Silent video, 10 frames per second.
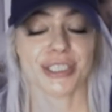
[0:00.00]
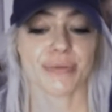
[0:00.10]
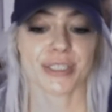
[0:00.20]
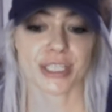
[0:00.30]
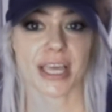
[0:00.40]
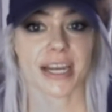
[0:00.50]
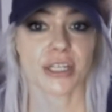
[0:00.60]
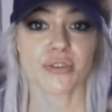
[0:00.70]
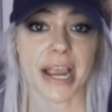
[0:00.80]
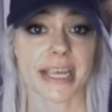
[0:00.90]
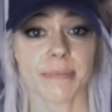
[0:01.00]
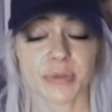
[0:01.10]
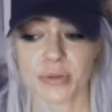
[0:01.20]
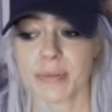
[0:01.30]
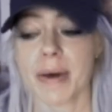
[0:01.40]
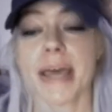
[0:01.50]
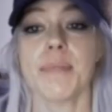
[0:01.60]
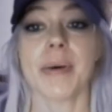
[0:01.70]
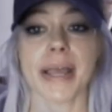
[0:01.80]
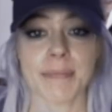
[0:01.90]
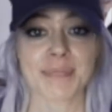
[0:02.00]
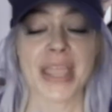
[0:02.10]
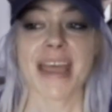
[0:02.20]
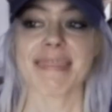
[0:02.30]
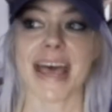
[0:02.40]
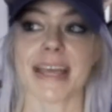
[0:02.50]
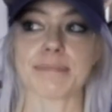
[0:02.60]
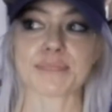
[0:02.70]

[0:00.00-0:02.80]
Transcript: She was just kind of dragging him through the mud. But that,